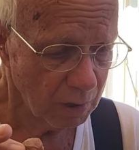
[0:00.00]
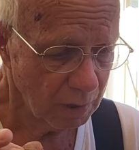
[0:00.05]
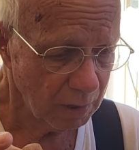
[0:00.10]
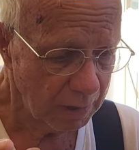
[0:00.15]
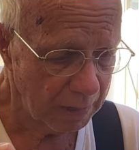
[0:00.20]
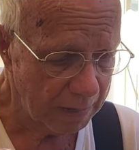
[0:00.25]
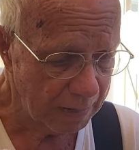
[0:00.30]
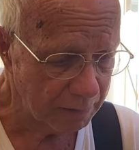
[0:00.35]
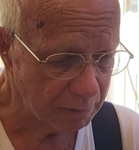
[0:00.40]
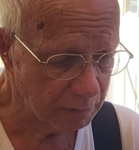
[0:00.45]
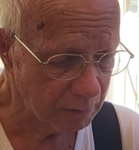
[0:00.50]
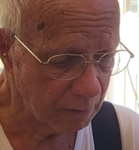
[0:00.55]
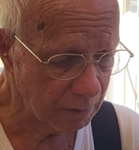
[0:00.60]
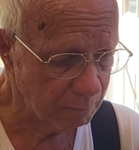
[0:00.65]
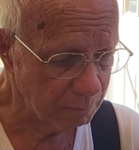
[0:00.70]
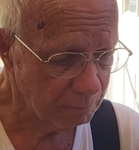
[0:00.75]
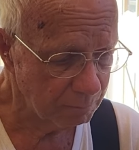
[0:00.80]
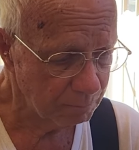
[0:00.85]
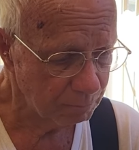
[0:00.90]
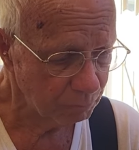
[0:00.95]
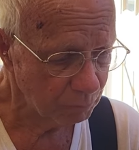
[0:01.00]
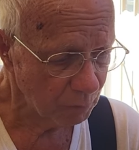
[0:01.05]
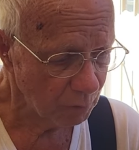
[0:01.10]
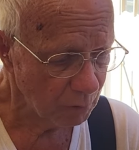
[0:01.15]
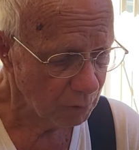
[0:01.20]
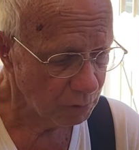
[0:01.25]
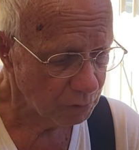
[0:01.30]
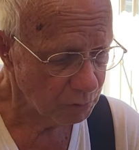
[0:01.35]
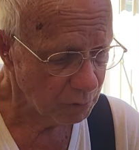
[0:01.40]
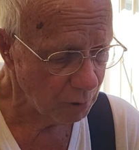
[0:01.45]
And uh,
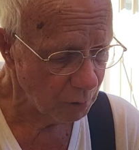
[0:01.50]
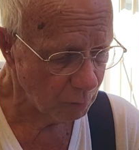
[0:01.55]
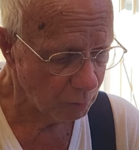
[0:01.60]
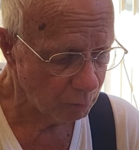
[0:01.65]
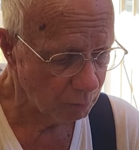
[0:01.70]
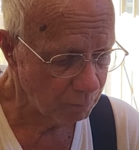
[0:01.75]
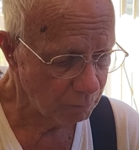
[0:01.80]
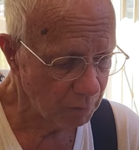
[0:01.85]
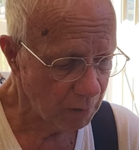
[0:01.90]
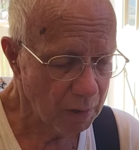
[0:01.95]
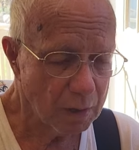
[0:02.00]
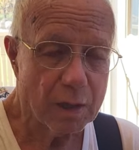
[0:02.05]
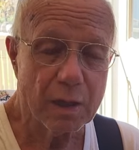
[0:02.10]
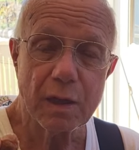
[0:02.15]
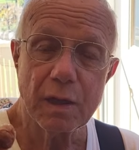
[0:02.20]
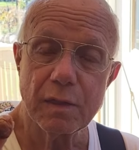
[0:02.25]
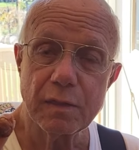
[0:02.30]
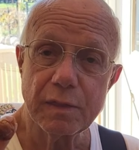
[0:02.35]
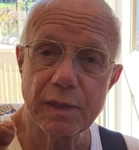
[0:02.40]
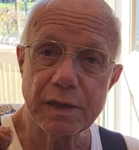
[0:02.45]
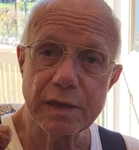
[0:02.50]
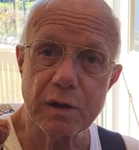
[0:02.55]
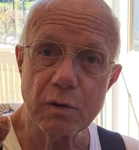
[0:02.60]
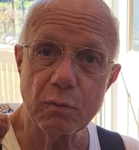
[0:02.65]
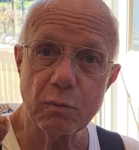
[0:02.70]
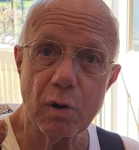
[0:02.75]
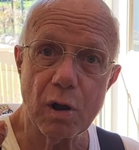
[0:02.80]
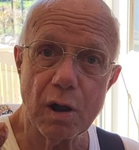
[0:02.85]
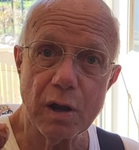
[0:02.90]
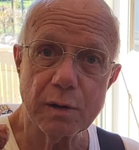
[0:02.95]
so they get
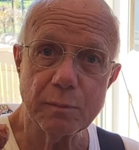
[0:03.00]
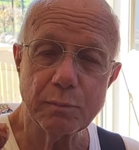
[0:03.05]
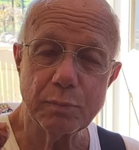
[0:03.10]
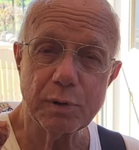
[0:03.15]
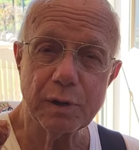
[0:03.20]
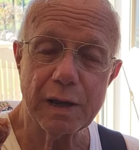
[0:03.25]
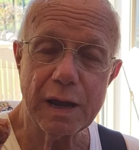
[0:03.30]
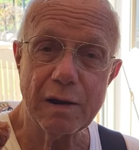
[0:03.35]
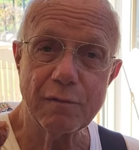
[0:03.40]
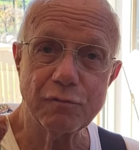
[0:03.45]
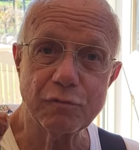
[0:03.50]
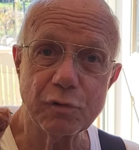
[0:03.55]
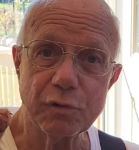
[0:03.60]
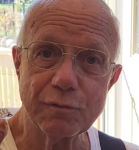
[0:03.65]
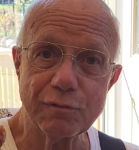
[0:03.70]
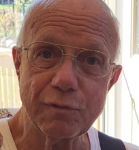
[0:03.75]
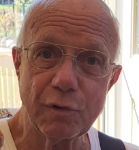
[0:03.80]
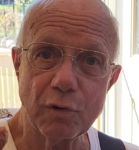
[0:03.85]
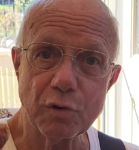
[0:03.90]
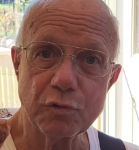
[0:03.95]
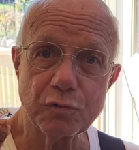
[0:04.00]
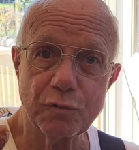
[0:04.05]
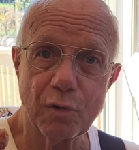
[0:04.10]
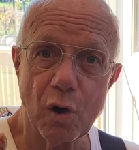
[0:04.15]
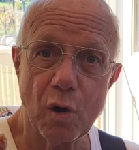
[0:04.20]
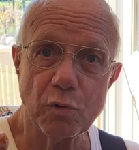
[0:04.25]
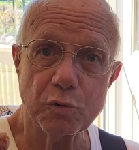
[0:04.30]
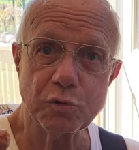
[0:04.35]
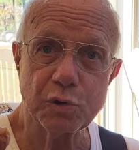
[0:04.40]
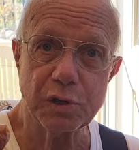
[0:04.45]
ripe after the first
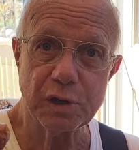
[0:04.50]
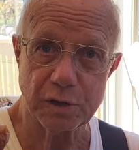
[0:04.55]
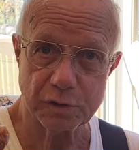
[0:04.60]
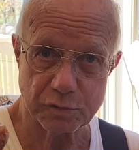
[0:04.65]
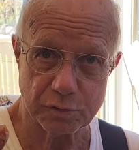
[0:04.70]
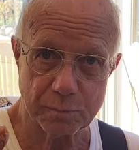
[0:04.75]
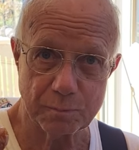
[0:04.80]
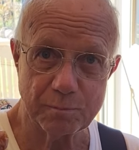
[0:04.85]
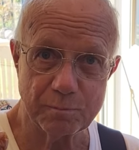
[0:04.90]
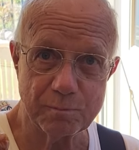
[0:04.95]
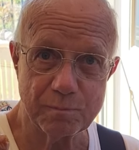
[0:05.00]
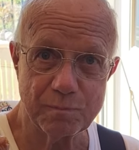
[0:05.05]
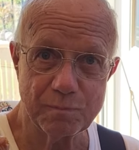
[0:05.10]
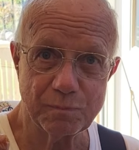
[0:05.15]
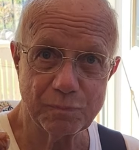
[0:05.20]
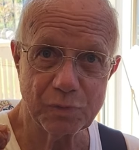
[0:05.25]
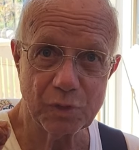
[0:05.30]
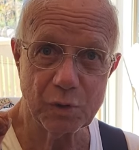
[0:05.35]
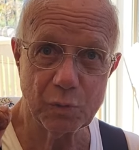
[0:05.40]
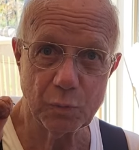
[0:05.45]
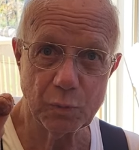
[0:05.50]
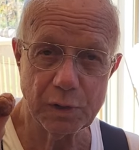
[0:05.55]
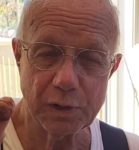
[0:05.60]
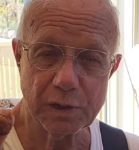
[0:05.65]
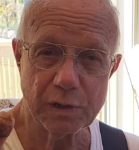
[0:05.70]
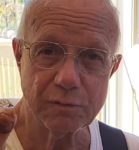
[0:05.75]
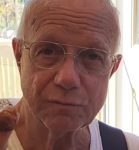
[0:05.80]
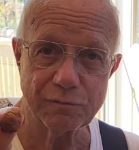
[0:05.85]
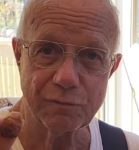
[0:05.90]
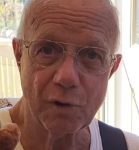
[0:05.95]
frost hits them when they
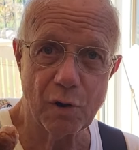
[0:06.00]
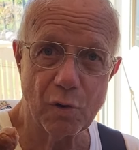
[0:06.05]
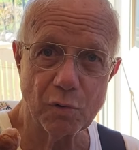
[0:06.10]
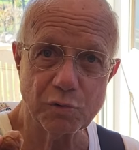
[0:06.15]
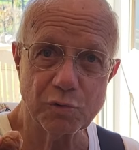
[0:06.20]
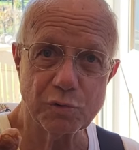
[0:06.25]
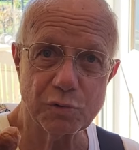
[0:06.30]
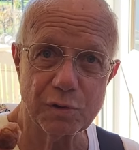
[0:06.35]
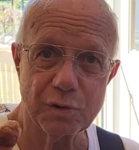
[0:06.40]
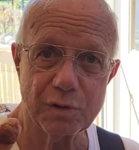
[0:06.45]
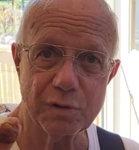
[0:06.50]
get frost,